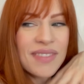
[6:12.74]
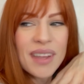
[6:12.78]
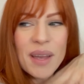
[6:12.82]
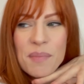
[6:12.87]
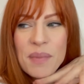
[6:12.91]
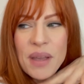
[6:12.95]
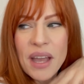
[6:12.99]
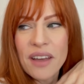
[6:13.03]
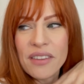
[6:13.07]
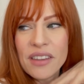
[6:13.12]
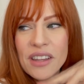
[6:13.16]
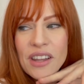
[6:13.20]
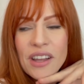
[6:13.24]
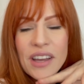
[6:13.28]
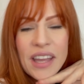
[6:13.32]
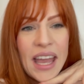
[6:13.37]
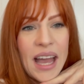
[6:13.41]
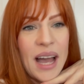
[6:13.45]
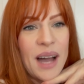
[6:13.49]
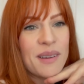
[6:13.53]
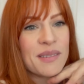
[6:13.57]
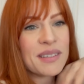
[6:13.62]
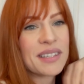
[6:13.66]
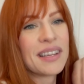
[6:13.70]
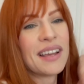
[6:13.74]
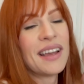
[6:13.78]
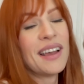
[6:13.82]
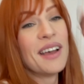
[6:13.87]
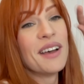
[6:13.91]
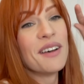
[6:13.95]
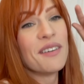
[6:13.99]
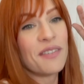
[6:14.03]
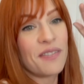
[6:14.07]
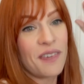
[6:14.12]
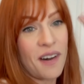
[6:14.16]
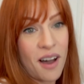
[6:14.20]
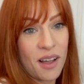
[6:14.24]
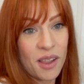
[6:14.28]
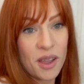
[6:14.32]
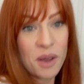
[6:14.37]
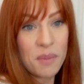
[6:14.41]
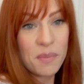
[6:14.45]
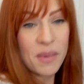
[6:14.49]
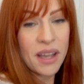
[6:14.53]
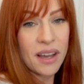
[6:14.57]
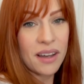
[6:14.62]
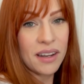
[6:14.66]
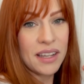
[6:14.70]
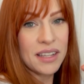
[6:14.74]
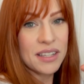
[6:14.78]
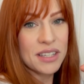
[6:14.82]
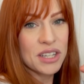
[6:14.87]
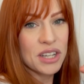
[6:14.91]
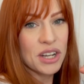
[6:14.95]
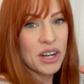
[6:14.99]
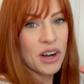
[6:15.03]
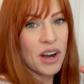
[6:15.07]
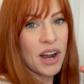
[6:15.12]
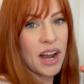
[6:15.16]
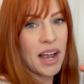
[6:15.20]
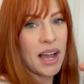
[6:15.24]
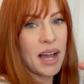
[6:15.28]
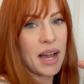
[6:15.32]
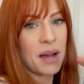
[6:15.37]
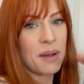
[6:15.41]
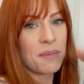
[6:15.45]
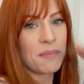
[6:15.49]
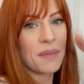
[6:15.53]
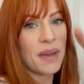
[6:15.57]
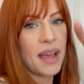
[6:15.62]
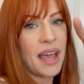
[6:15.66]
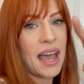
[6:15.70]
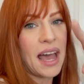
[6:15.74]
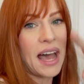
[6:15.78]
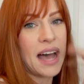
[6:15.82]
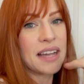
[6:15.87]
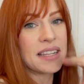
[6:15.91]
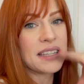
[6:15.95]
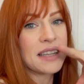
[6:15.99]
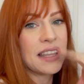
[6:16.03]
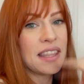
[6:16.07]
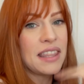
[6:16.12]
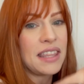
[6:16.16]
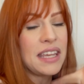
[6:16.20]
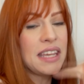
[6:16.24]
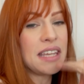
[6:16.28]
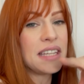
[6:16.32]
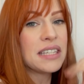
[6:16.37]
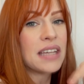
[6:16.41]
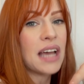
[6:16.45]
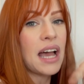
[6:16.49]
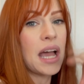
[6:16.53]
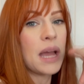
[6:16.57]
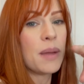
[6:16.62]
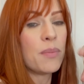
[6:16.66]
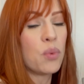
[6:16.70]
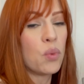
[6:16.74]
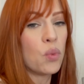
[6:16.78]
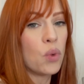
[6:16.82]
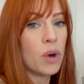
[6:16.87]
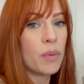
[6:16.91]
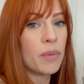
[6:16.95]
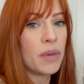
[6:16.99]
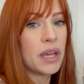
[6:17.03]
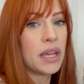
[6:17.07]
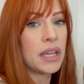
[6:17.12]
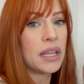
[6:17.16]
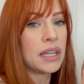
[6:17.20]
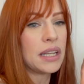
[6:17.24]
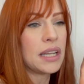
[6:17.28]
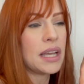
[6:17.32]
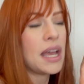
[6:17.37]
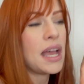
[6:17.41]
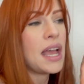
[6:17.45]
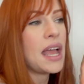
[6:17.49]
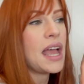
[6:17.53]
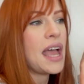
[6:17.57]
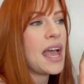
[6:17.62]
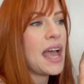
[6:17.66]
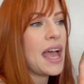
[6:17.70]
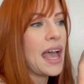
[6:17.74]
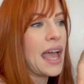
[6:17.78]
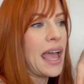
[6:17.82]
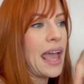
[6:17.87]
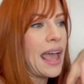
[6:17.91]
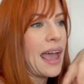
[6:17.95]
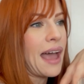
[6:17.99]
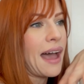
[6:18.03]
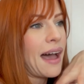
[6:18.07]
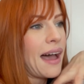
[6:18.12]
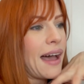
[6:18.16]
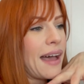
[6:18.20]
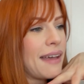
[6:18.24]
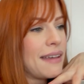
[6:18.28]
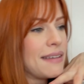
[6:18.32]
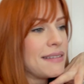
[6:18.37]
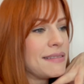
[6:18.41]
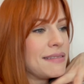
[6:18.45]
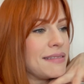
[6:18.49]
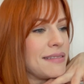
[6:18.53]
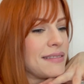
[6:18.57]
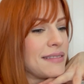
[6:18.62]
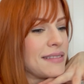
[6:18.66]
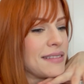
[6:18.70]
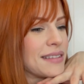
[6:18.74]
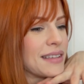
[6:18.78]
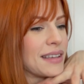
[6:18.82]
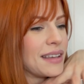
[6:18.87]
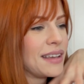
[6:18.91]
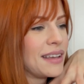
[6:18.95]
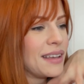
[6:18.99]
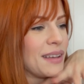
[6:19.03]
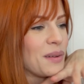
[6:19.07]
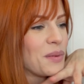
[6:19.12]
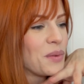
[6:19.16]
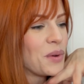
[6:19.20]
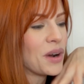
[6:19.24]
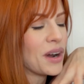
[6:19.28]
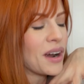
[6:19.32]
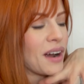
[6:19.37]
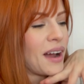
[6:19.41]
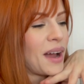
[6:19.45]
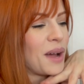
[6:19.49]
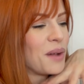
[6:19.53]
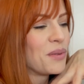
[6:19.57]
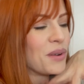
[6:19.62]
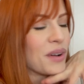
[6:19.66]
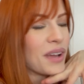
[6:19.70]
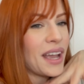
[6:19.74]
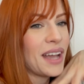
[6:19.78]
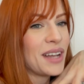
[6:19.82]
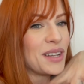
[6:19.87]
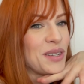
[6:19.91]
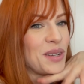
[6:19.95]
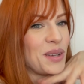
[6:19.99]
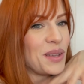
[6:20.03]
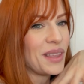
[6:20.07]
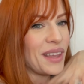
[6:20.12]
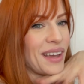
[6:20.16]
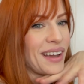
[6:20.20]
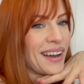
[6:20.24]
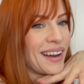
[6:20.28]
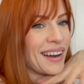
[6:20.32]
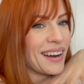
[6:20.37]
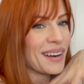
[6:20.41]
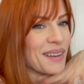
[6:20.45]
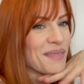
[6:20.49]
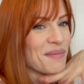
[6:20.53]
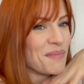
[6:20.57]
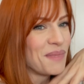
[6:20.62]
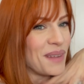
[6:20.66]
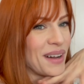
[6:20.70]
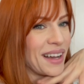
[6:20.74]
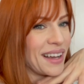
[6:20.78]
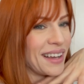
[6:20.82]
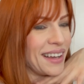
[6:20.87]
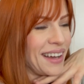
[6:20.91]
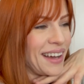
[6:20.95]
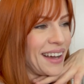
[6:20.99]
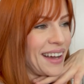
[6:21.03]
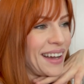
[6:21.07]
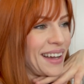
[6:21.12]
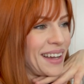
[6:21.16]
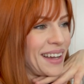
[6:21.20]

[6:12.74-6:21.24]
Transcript: be on the lookout. Follow me on Instagram at thetypewoman, and where I will catch you there. But